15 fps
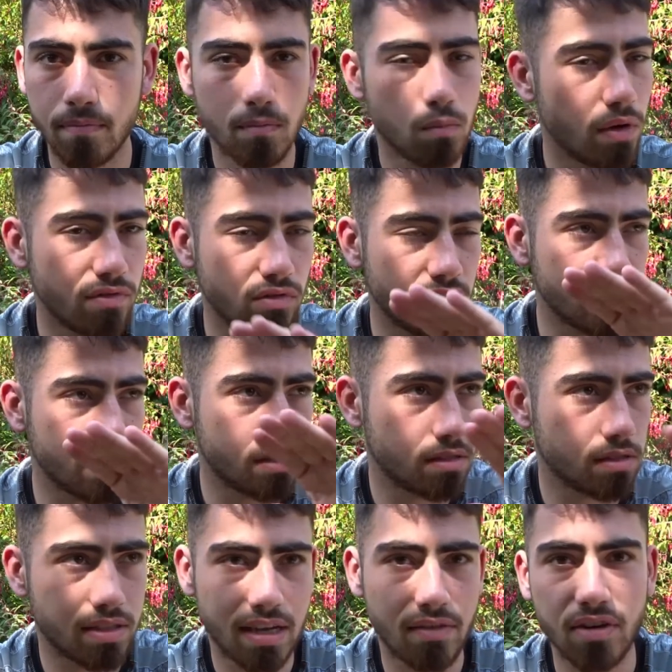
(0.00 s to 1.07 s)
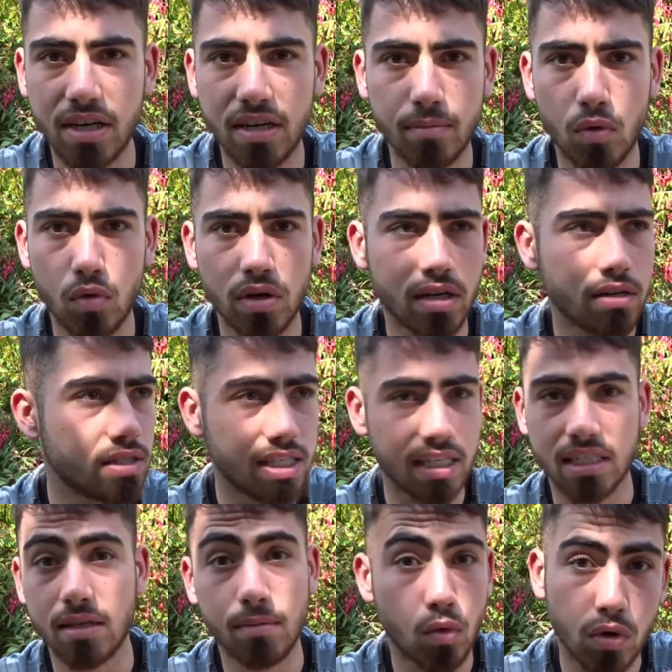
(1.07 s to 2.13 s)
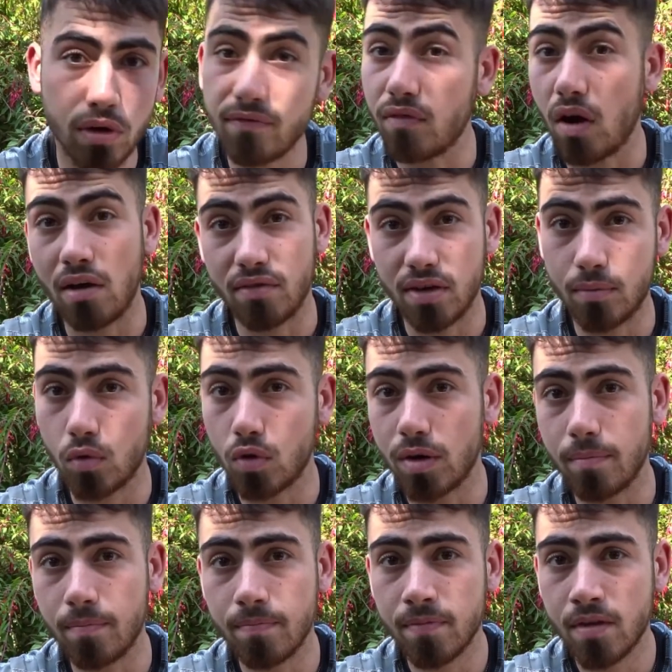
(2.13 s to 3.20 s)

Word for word: whether it's 7 in the morning, 6 in the morning, 5 in the morning,